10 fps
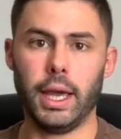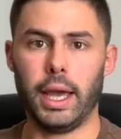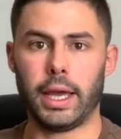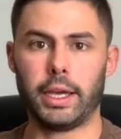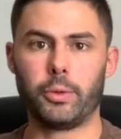
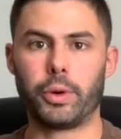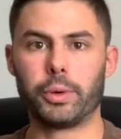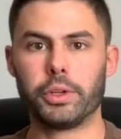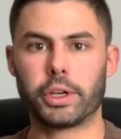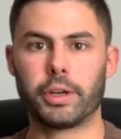and we
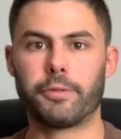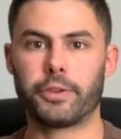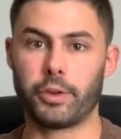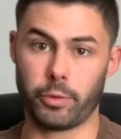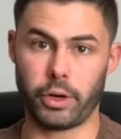were looking for
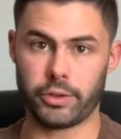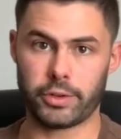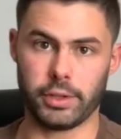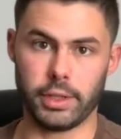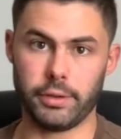somewhere else
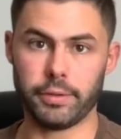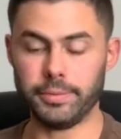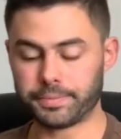to live.